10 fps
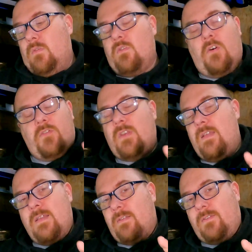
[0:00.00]
Not
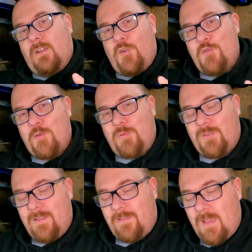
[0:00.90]
saying that's still
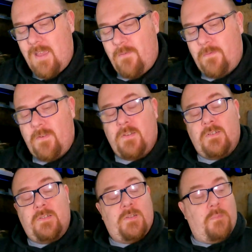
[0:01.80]
100% safe,
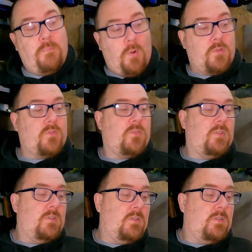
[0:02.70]
but